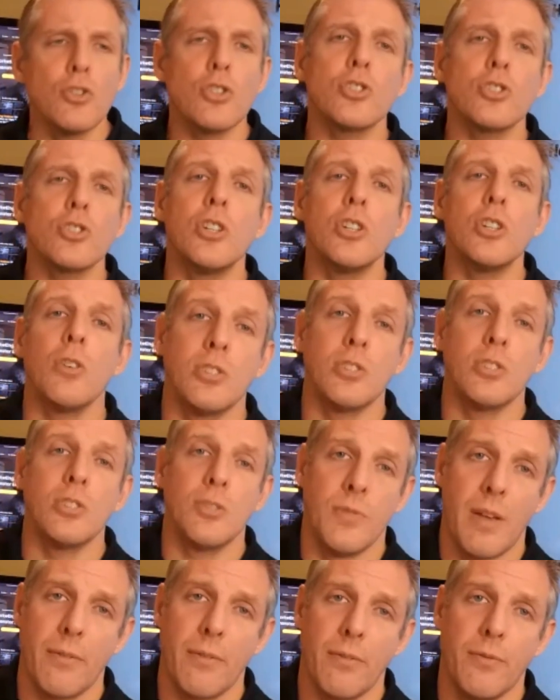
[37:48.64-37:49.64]
Just curious if
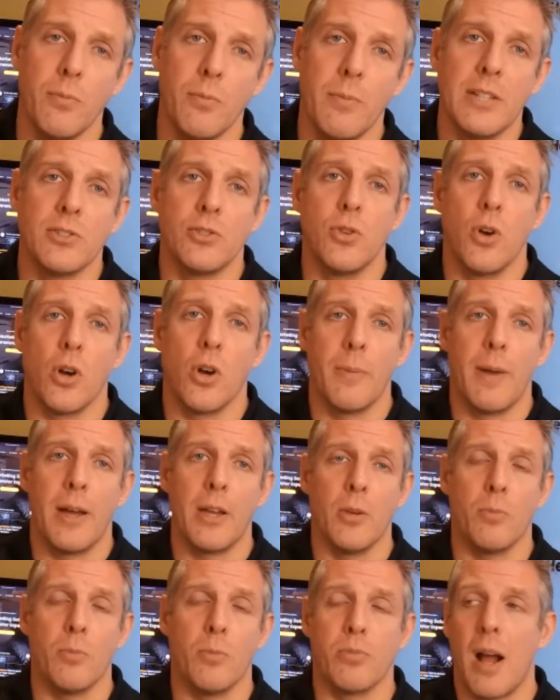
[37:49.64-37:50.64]
you have a few minutes to talk
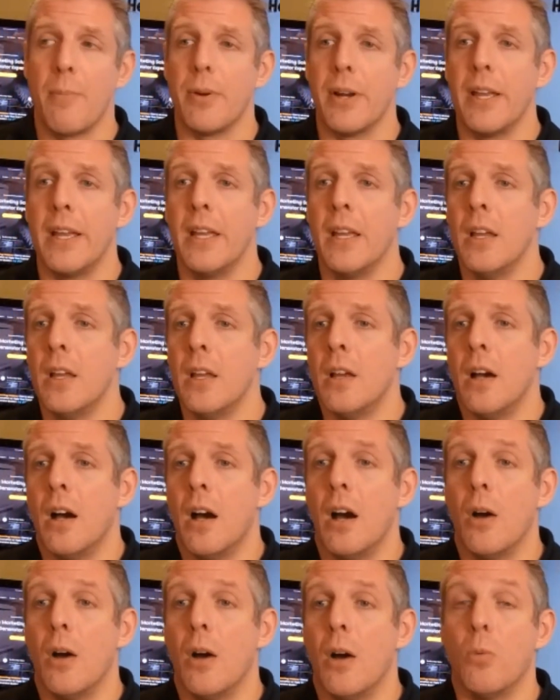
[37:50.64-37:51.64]
about your property.
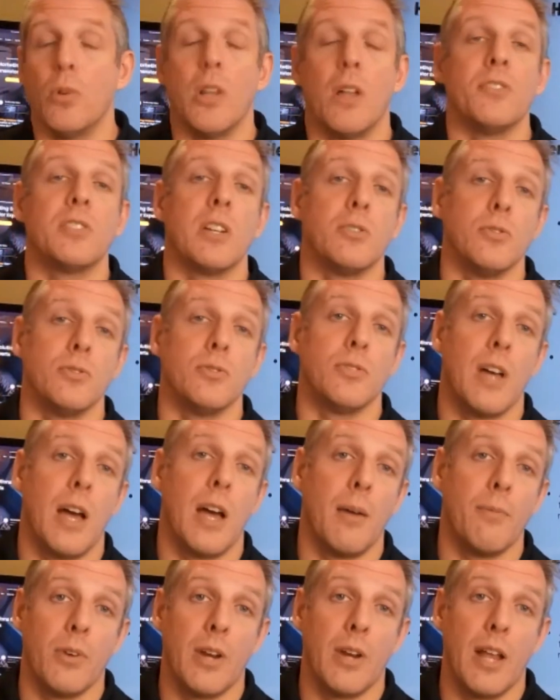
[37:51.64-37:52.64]
We'd love to schedule
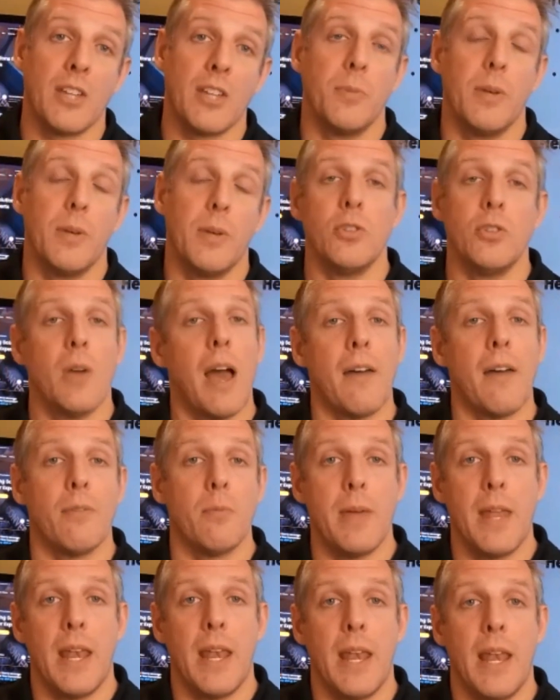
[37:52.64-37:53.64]
time for an estimate. Do you
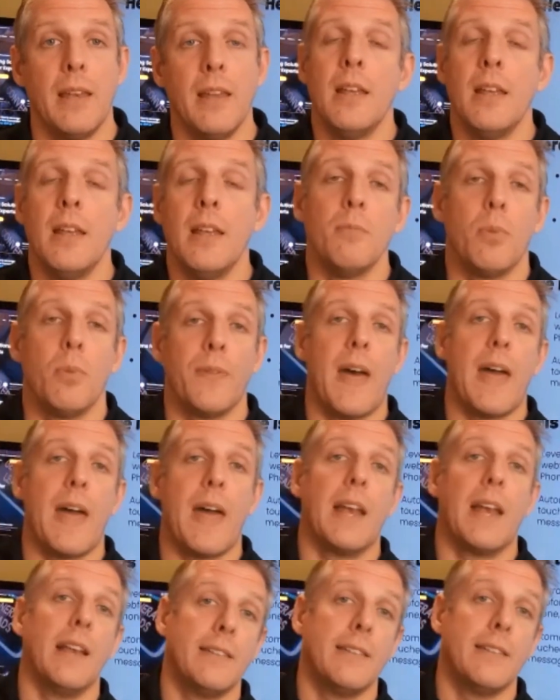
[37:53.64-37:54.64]
have a minute? Put
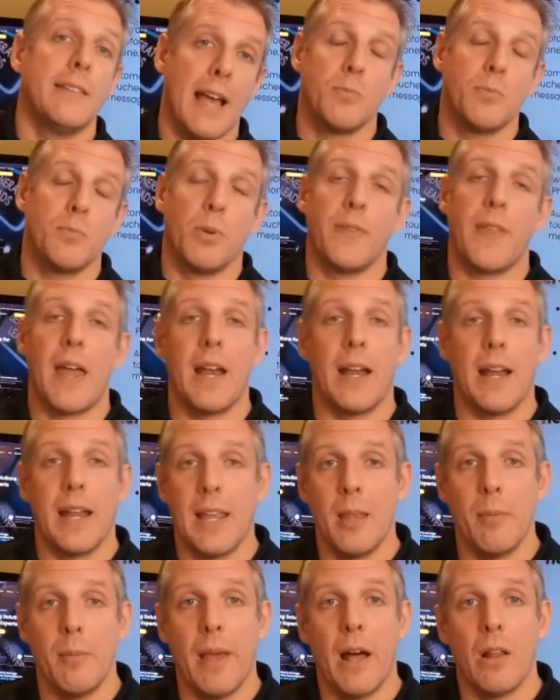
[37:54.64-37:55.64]
that in a text, put that in
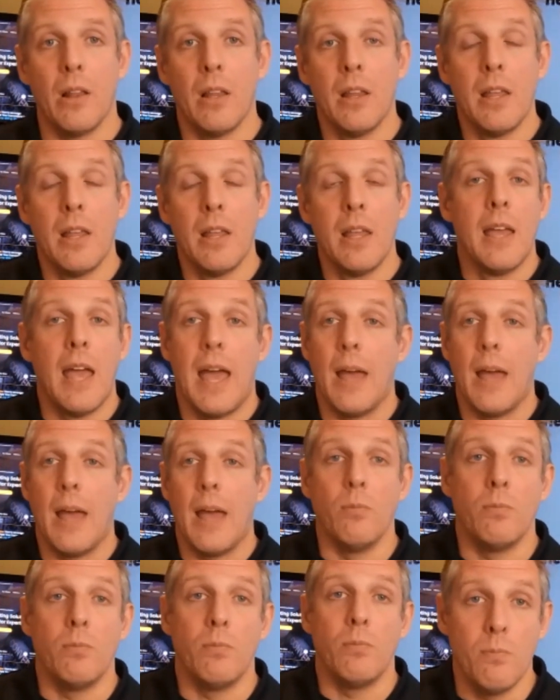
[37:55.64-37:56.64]
an email,
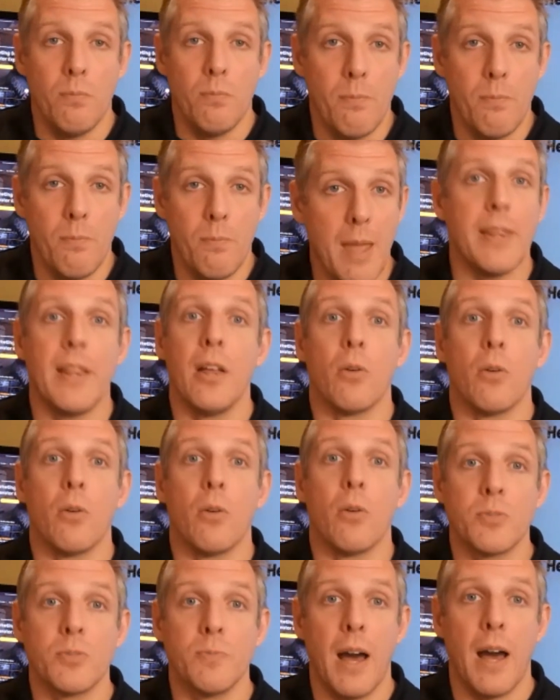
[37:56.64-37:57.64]
and maybe they'll
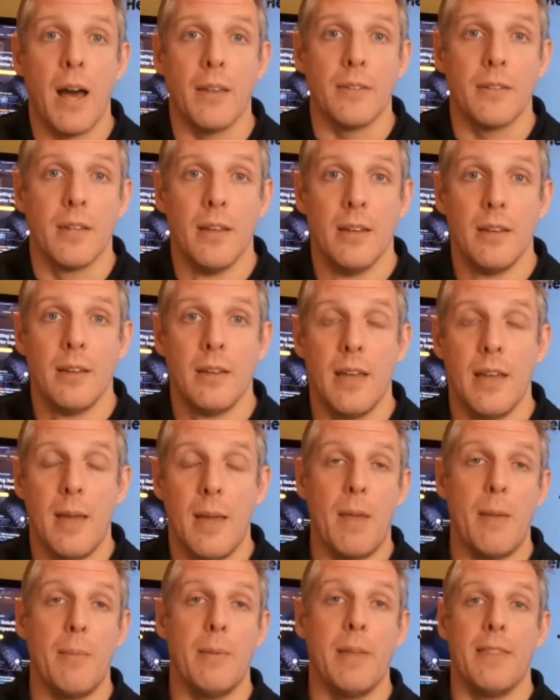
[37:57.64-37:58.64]
respond.
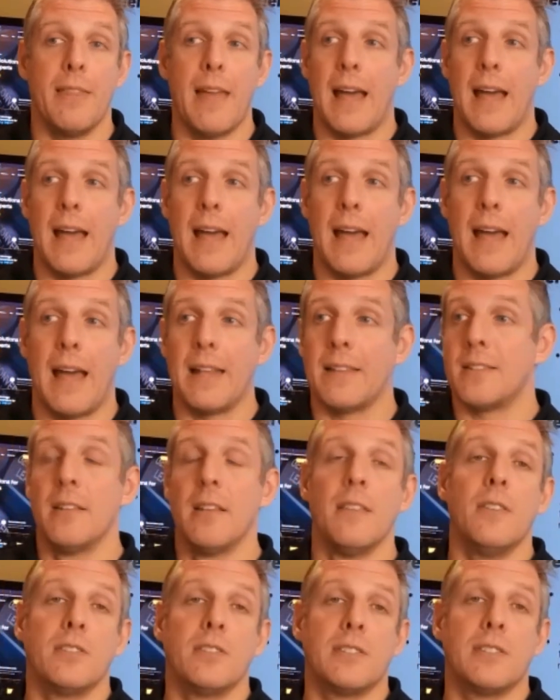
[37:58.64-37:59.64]
And maybe that's
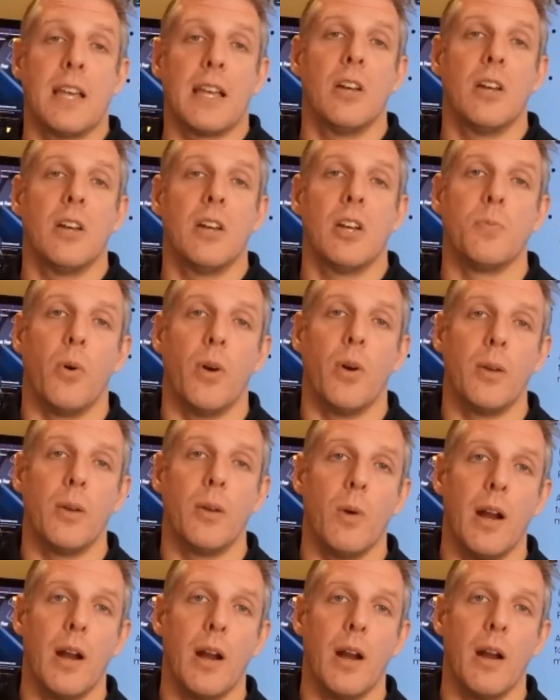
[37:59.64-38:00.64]
the second touch
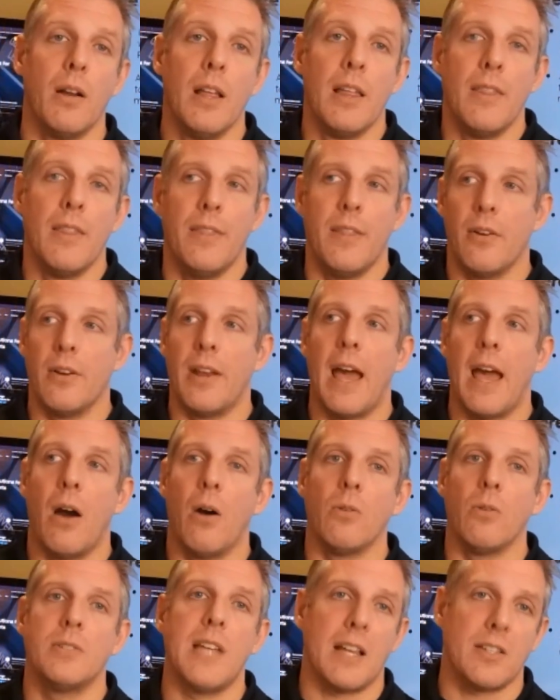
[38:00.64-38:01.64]
point where they're
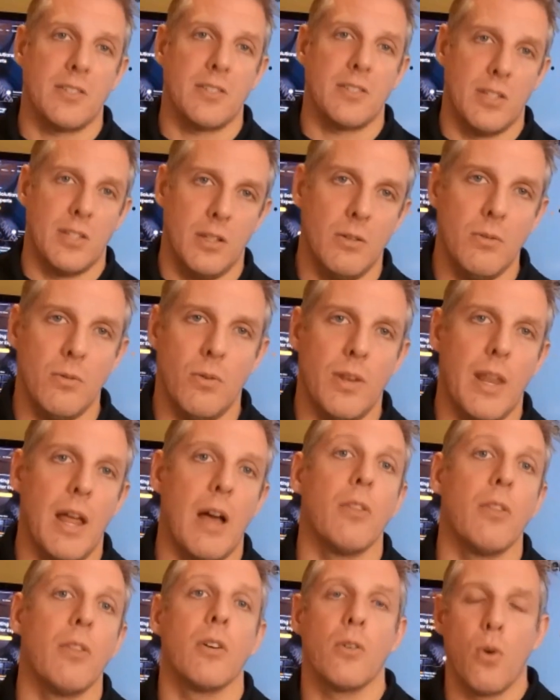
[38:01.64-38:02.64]
now texting you or
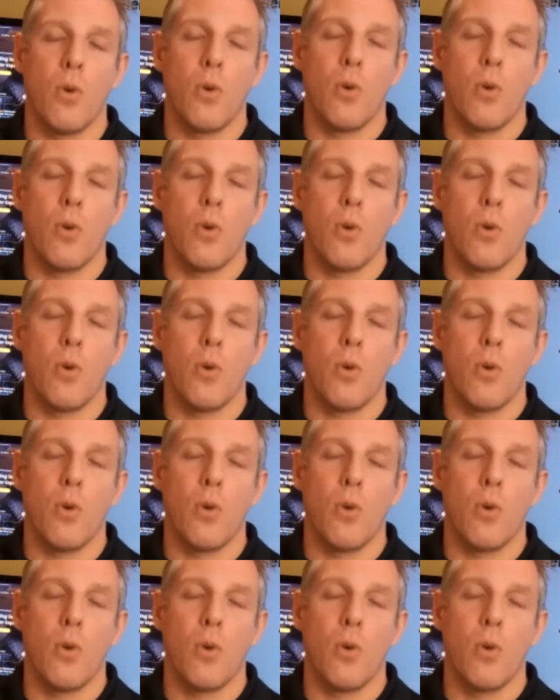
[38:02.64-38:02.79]
now they're